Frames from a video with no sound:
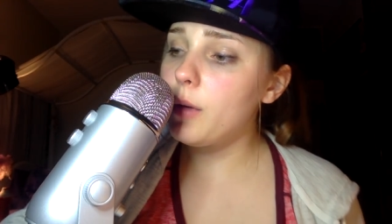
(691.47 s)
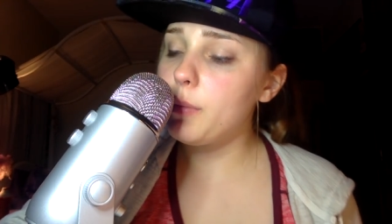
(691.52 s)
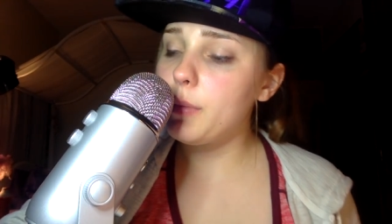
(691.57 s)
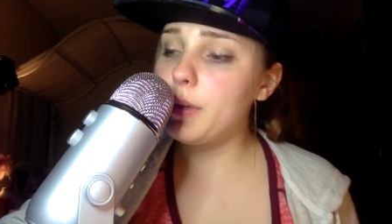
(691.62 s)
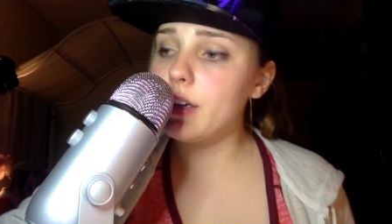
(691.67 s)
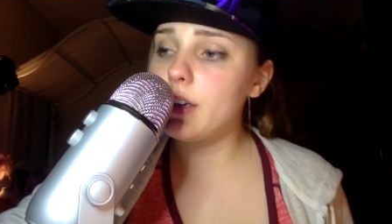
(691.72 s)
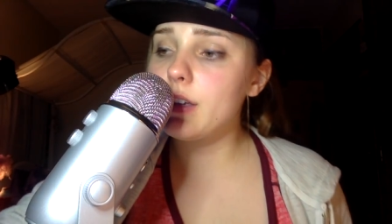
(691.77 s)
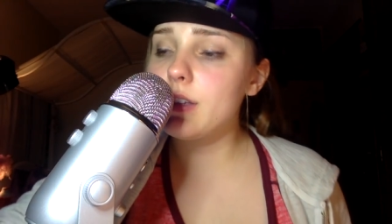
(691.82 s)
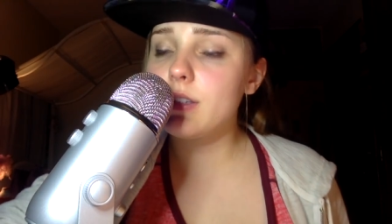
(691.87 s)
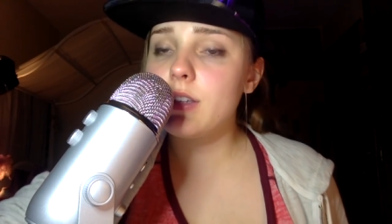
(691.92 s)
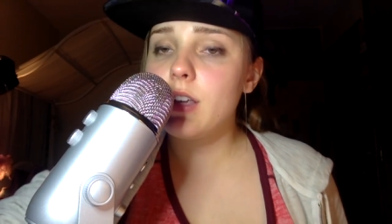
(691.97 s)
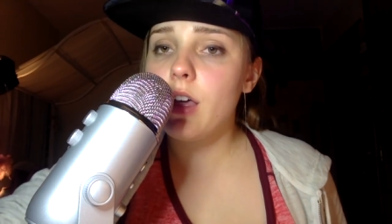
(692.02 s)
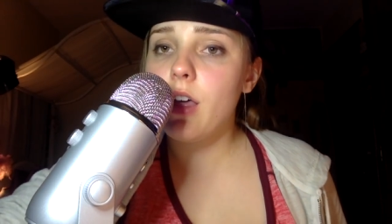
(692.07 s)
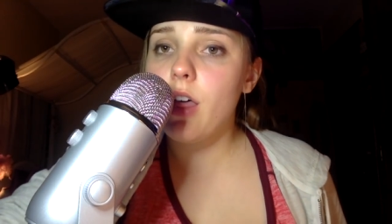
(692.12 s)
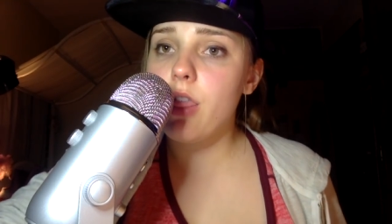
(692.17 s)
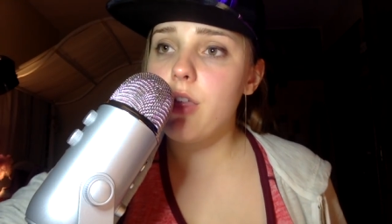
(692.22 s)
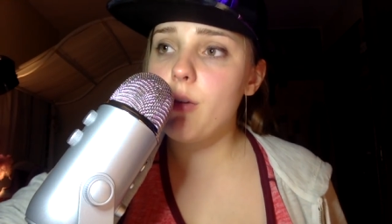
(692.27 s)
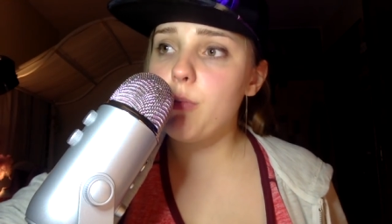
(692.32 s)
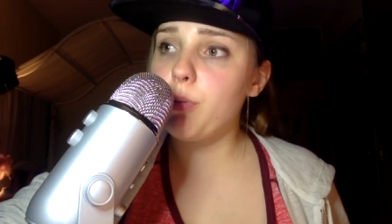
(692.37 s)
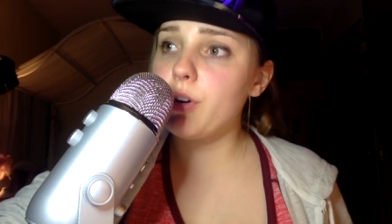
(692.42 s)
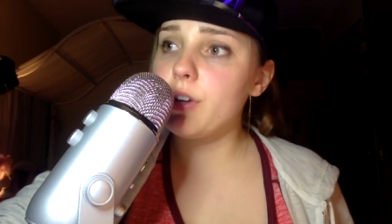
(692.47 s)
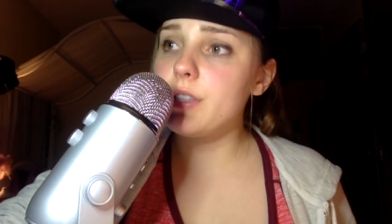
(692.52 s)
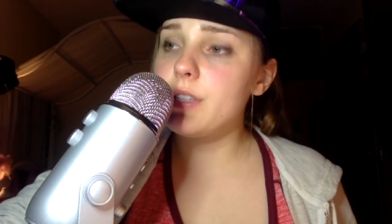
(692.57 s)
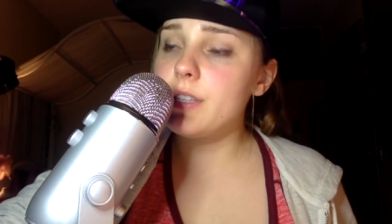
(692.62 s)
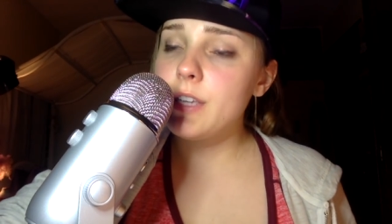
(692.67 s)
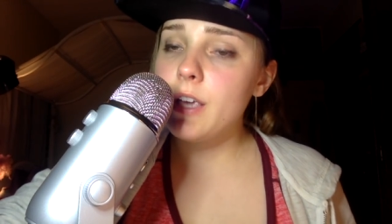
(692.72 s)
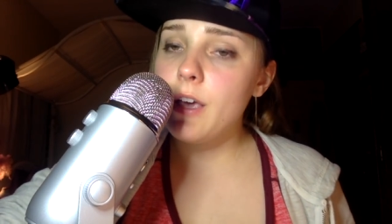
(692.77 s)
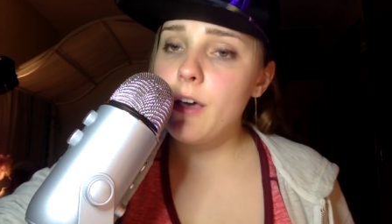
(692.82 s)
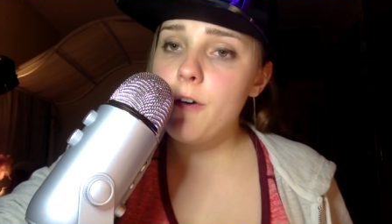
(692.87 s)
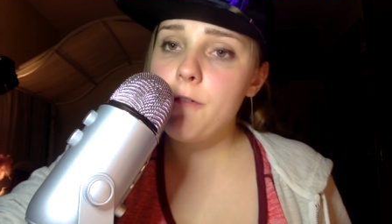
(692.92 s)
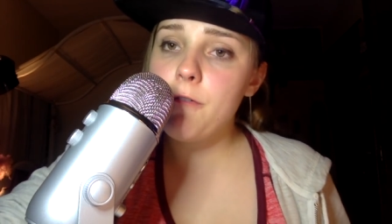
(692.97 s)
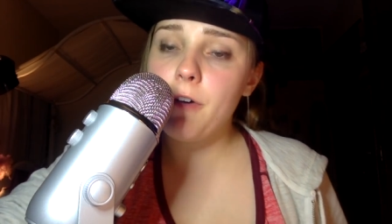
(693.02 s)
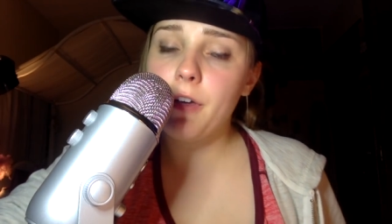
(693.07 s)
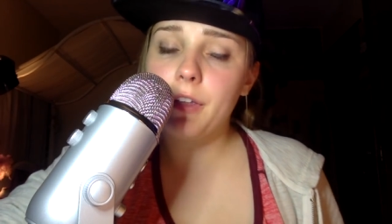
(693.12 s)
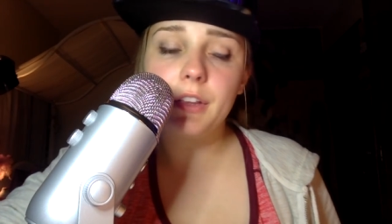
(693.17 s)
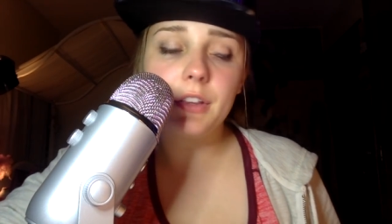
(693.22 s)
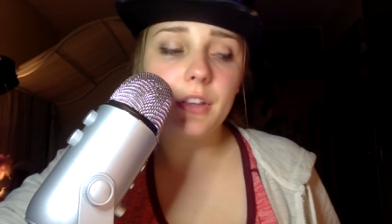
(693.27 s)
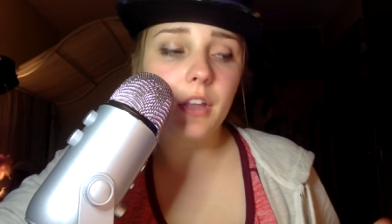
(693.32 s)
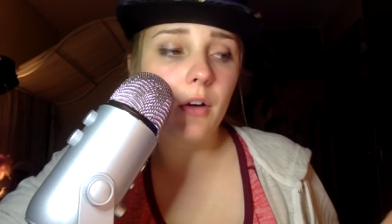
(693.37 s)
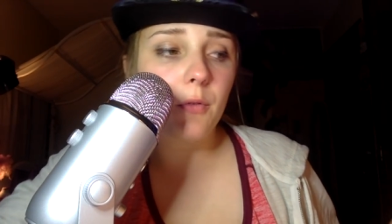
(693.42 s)
because the prince
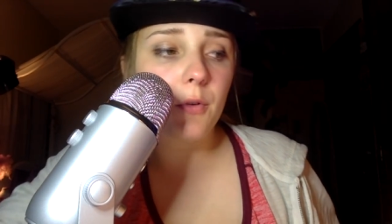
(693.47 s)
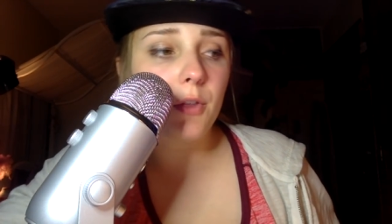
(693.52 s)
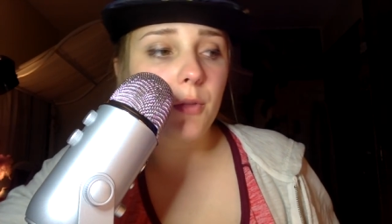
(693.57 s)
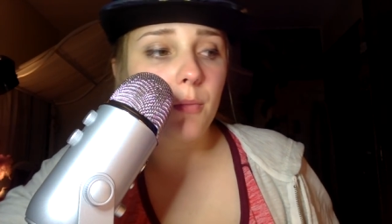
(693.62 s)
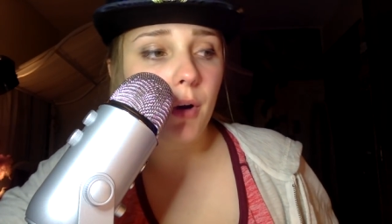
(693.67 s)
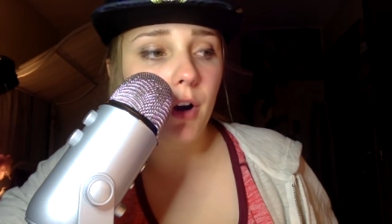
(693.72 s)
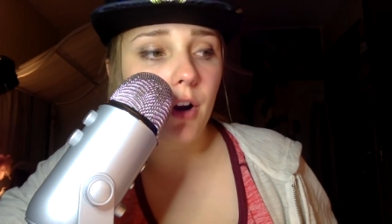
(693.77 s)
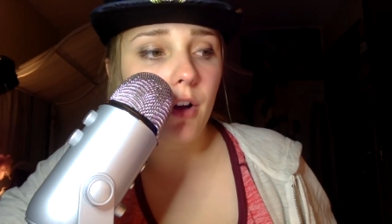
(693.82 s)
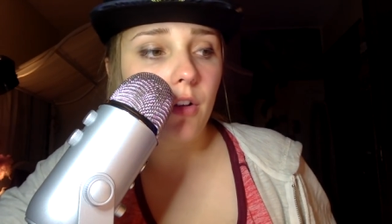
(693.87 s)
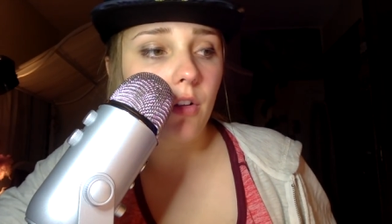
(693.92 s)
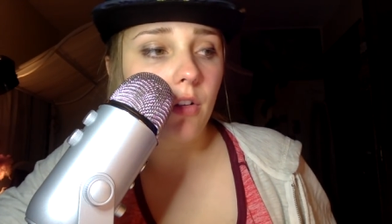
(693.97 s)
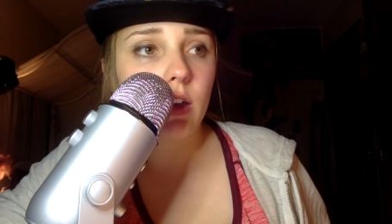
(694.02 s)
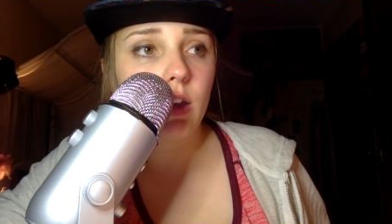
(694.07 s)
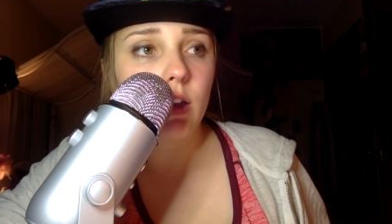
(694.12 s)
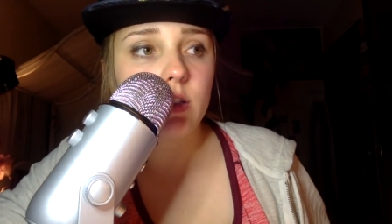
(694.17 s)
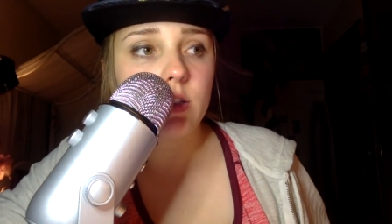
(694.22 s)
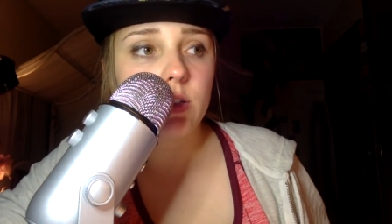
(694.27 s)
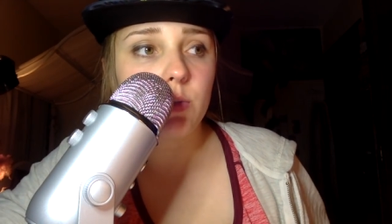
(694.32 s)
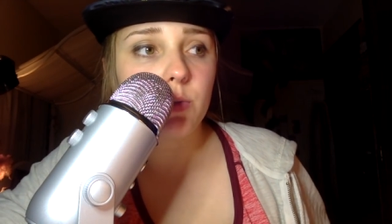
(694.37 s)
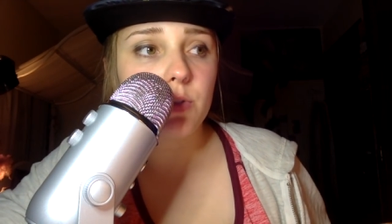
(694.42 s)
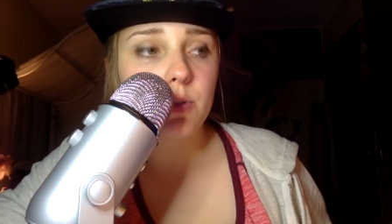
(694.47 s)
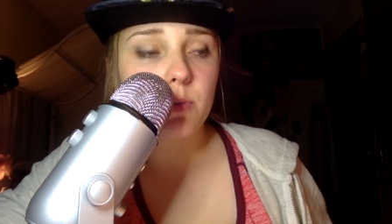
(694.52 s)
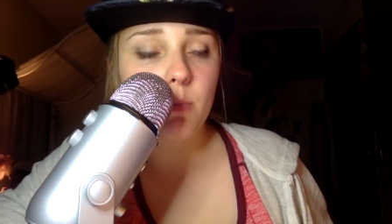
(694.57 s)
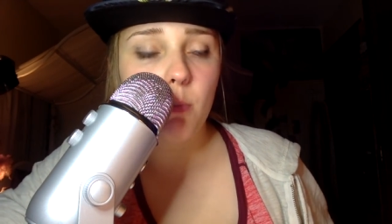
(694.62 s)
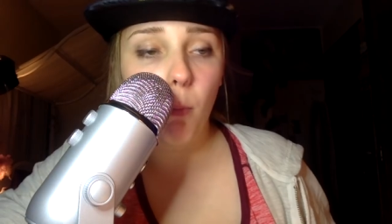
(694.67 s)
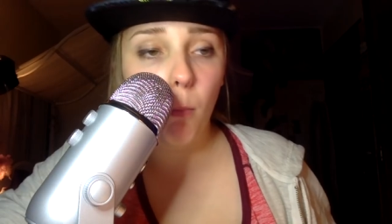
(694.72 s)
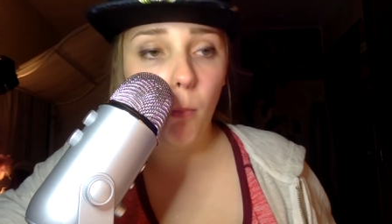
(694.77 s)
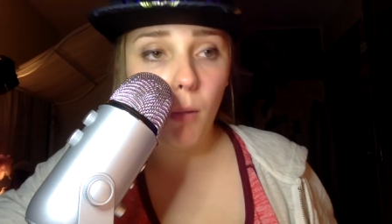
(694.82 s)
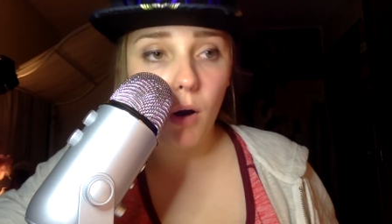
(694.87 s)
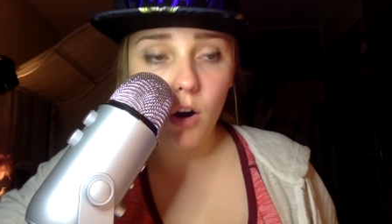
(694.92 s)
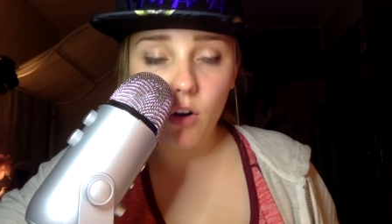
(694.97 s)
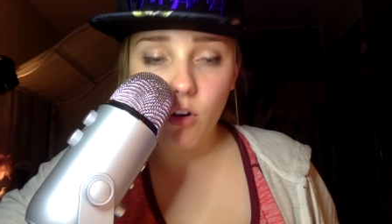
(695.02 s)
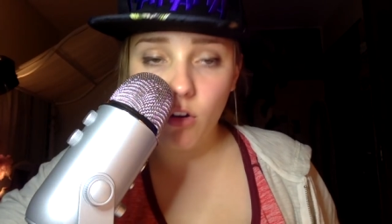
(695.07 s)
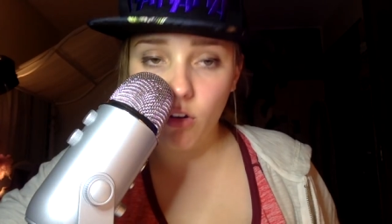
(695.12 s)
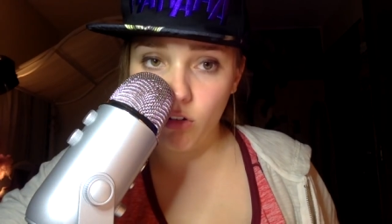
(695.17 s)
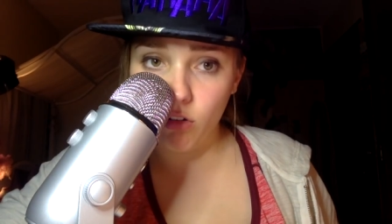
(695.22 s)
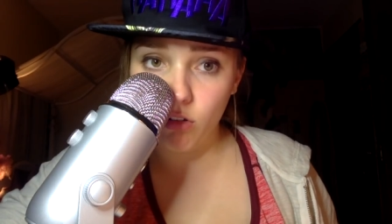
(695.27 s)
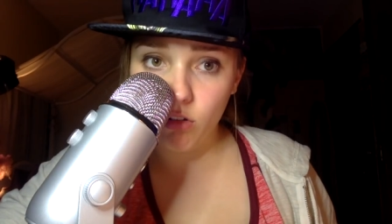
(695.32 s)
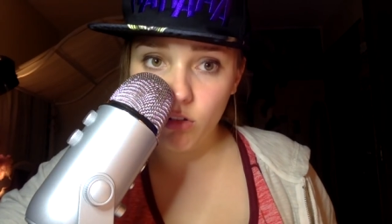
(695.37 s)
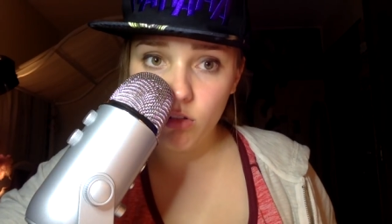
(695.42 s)
fell in love with Markle, because it was
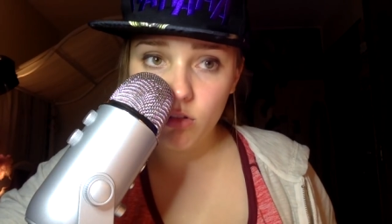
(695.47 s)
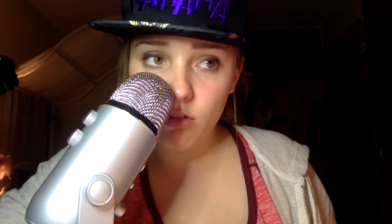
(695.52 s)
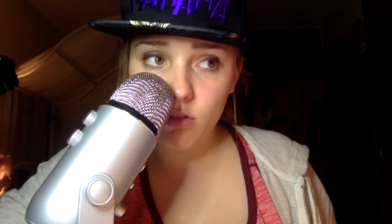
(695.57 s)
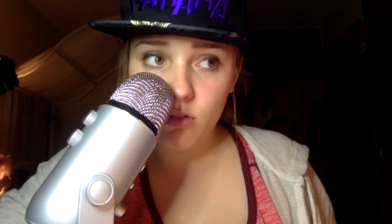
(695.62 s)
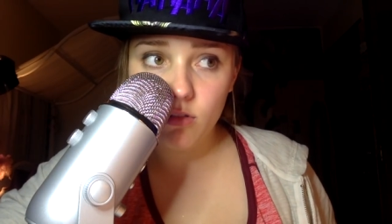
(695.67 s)
Markle,